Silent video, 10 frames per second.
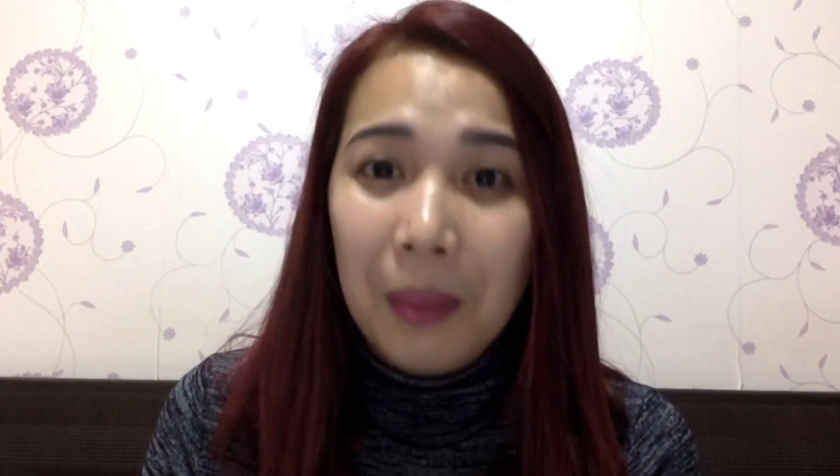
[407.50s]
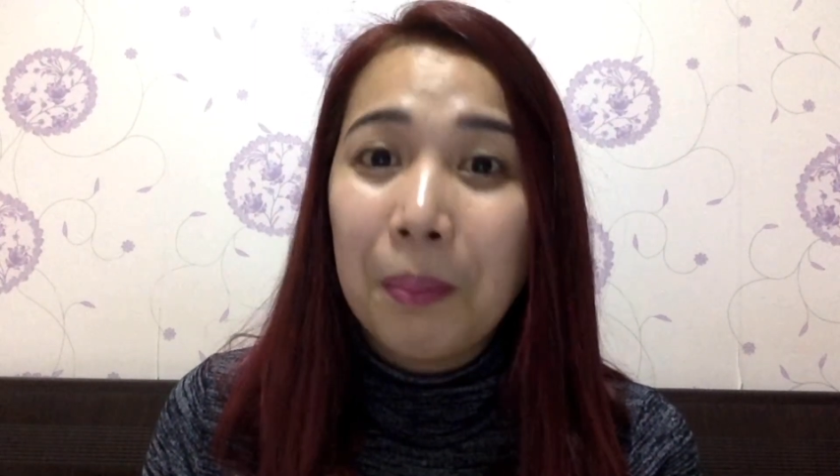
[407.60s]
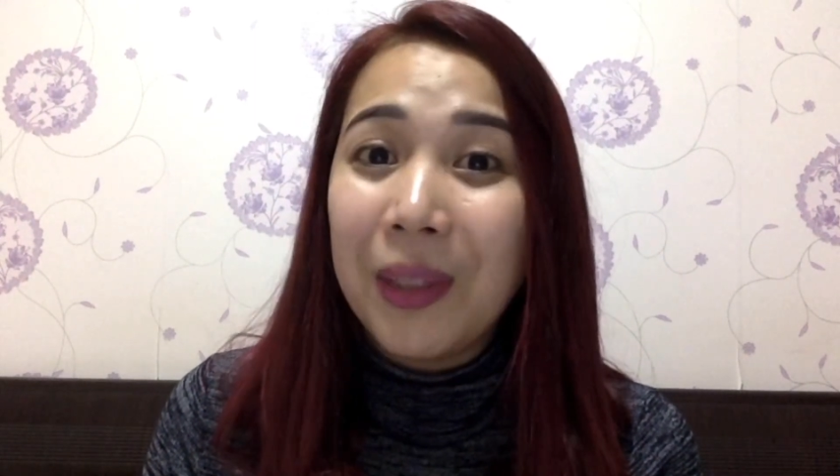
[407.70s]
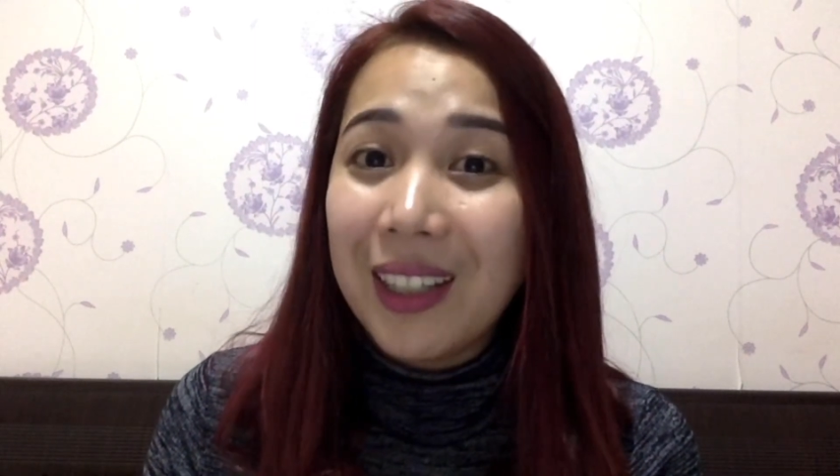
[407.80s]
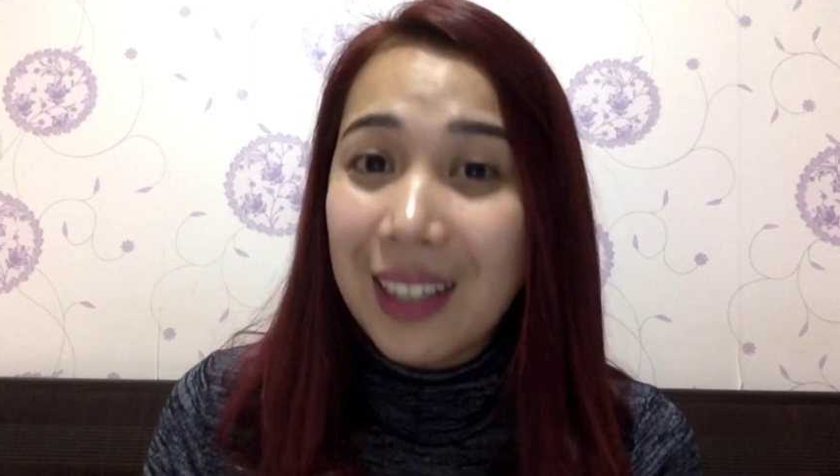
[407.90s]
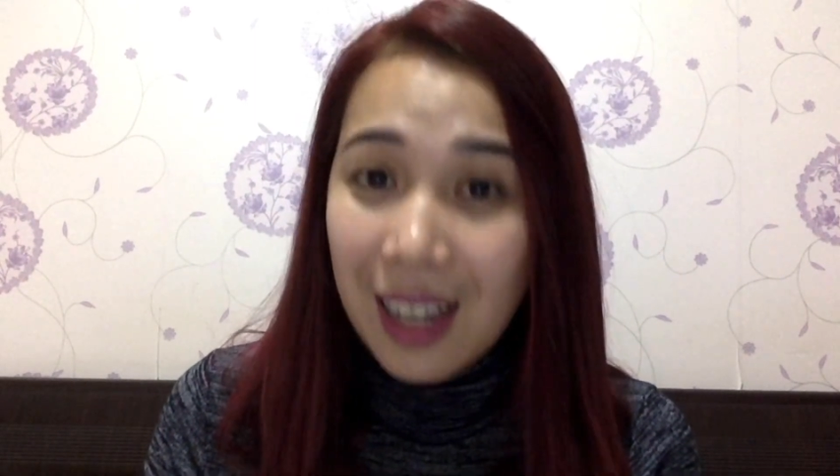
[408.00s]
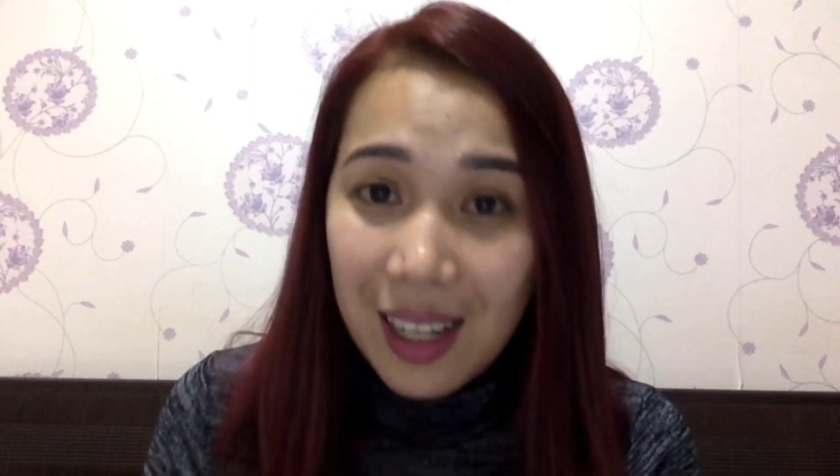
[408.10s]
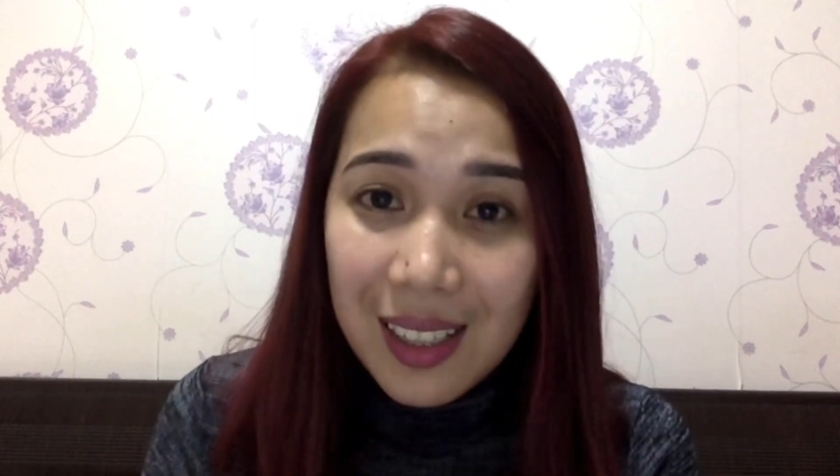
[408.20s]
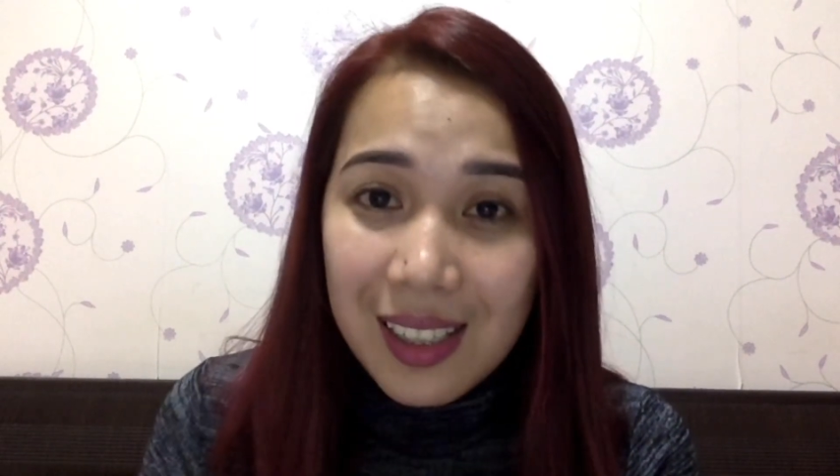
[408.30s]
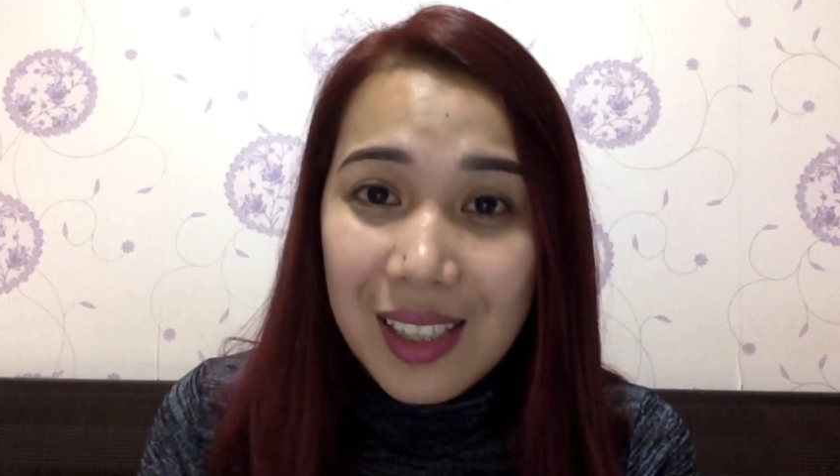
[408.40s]

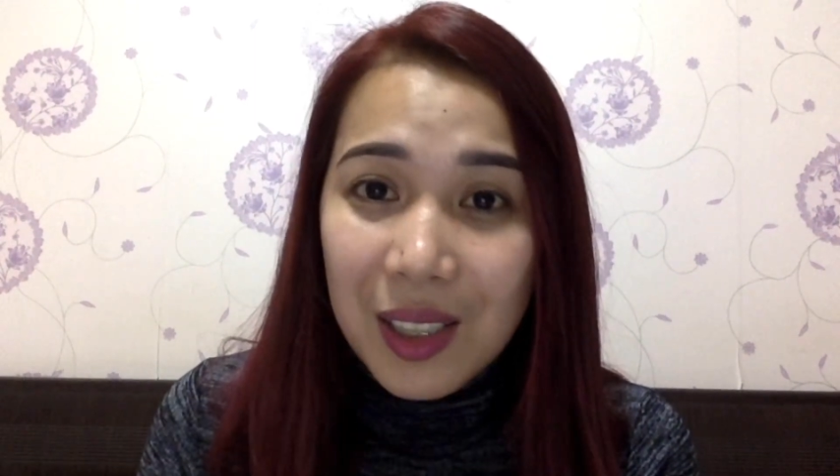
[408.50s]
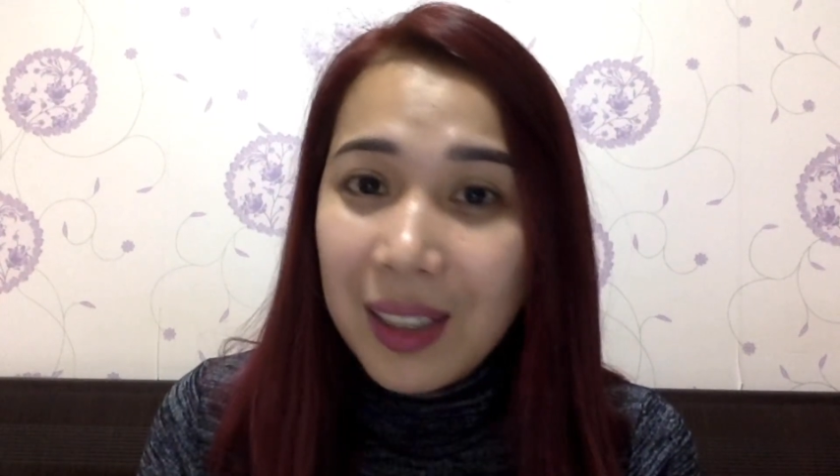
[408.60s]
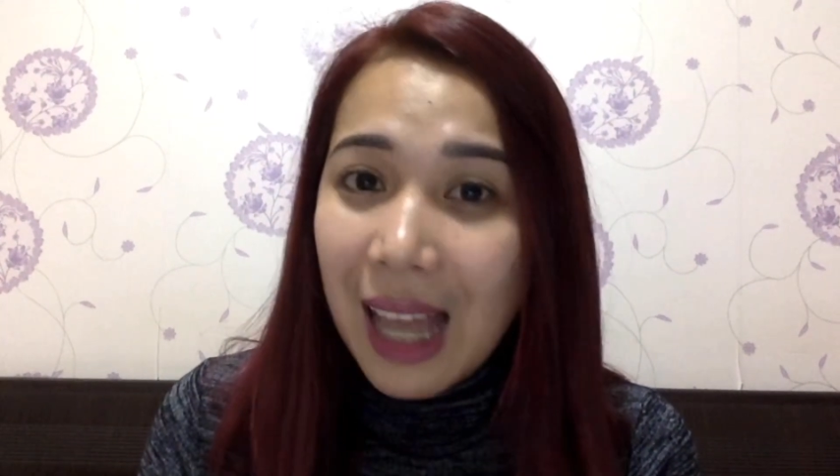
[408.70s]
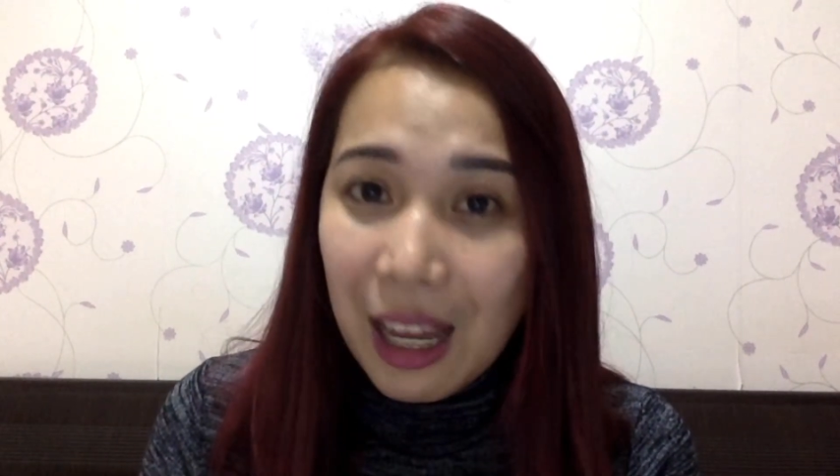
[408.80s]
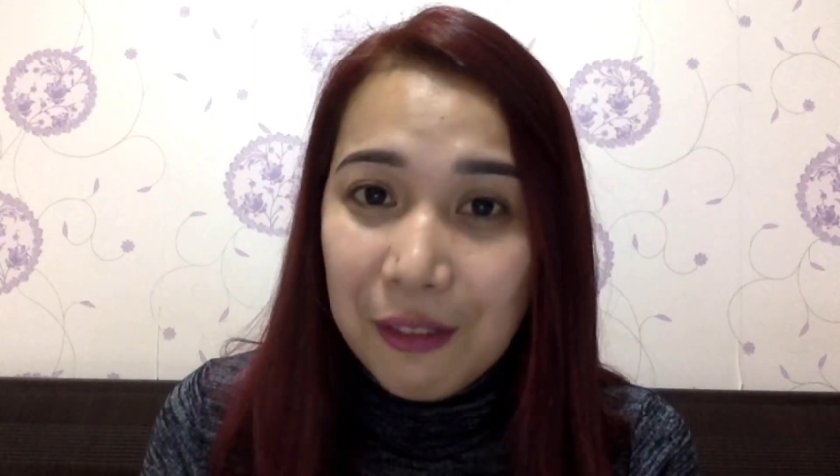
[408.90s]
because you'll have